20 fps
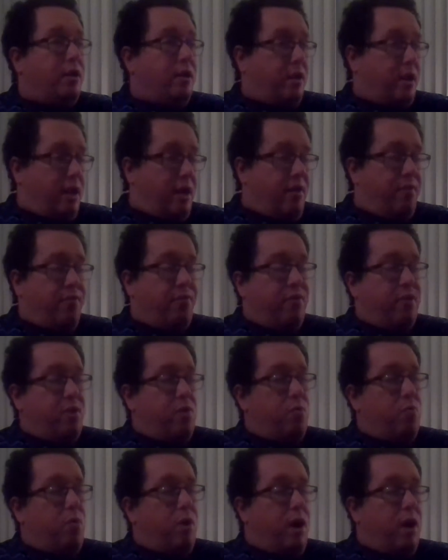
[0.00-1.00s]
if
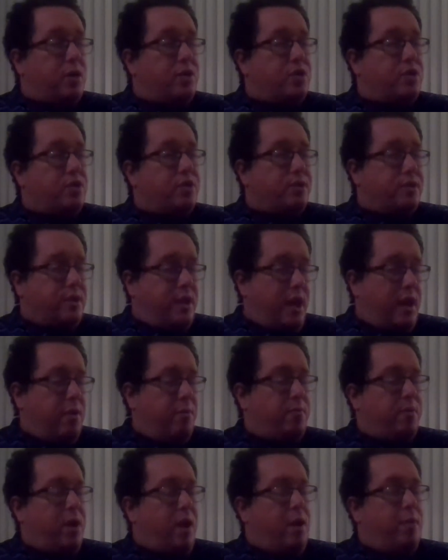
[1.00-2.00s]
you watch stand
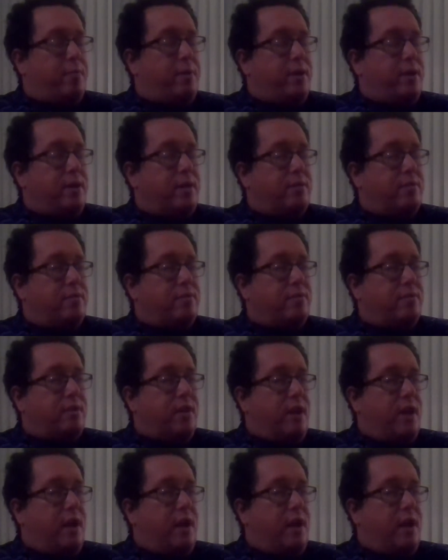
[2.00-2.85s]
up comedies